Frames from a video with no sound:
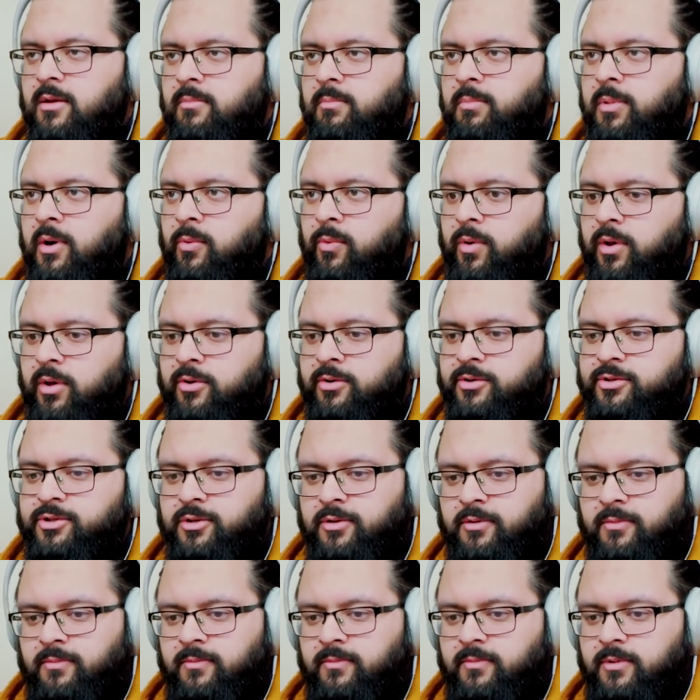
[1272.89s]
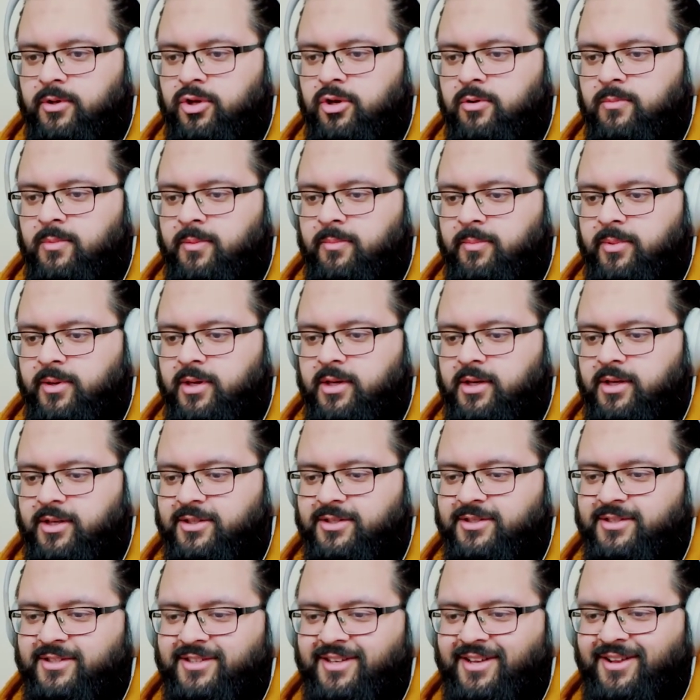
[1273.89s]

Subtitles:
but we're also human beings.